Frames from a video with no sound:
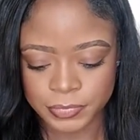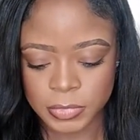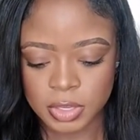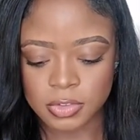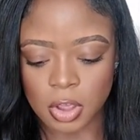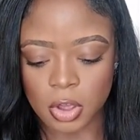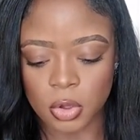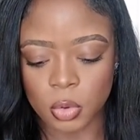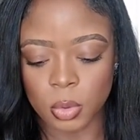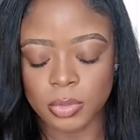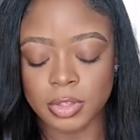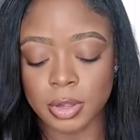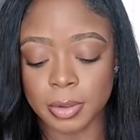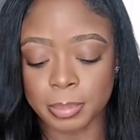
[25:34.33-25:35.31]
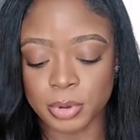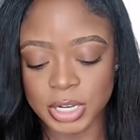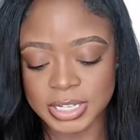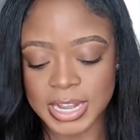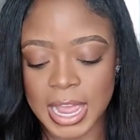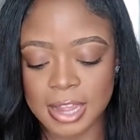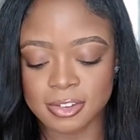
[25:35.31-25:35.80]
So the
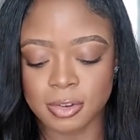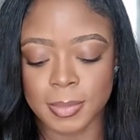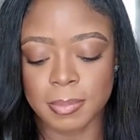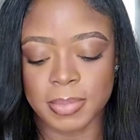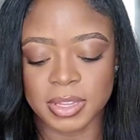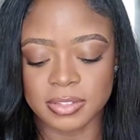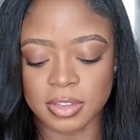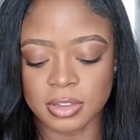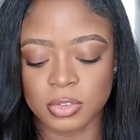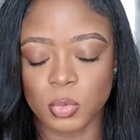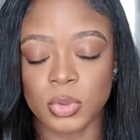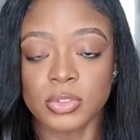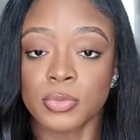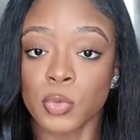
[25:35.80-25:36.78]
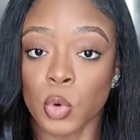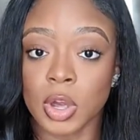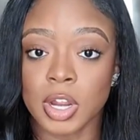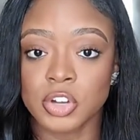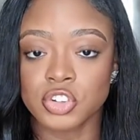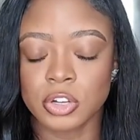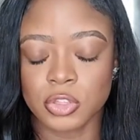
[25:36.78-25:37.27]
pre-tax for my business was
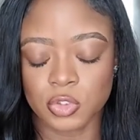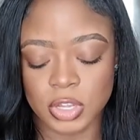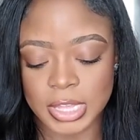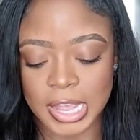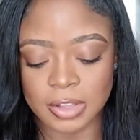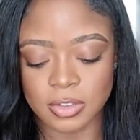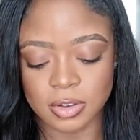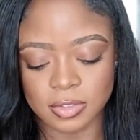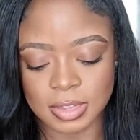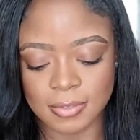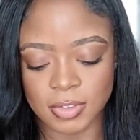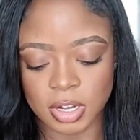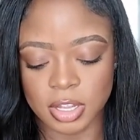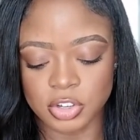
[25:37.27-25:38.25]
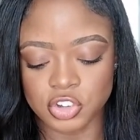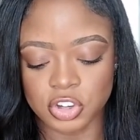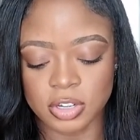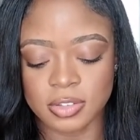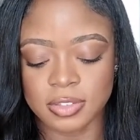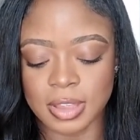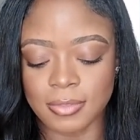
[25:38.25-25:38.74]

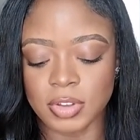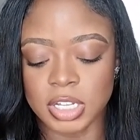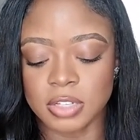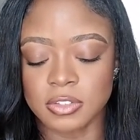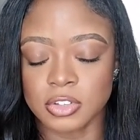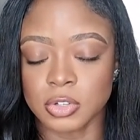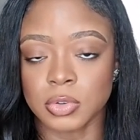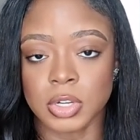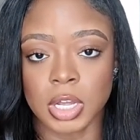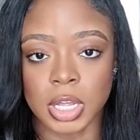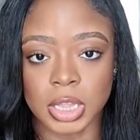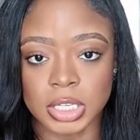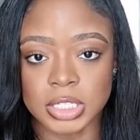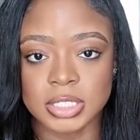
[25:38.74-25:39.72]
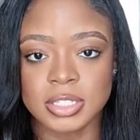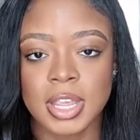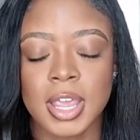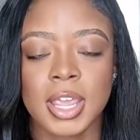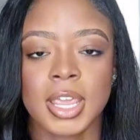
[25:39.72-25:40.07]
$403,772.